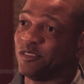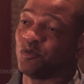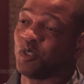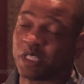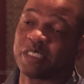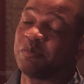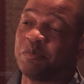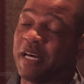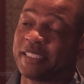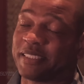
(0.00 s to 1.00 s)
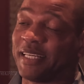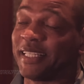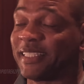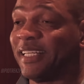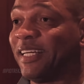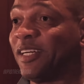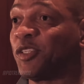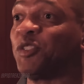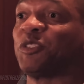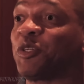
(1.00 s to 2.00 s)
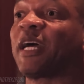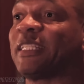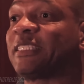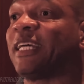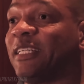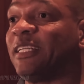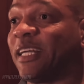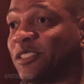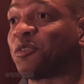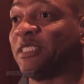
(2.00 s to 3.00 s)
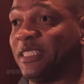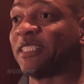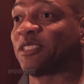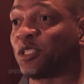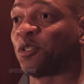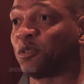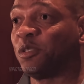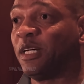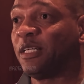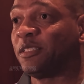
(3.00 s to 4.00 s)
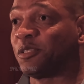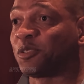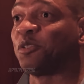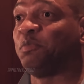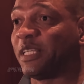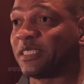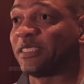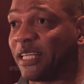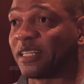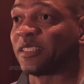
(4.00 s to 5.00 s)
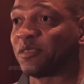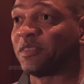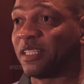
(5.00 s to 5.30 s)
And we're gonna be back saying, we were trying to tell you that 20 years ago, you're too busy telling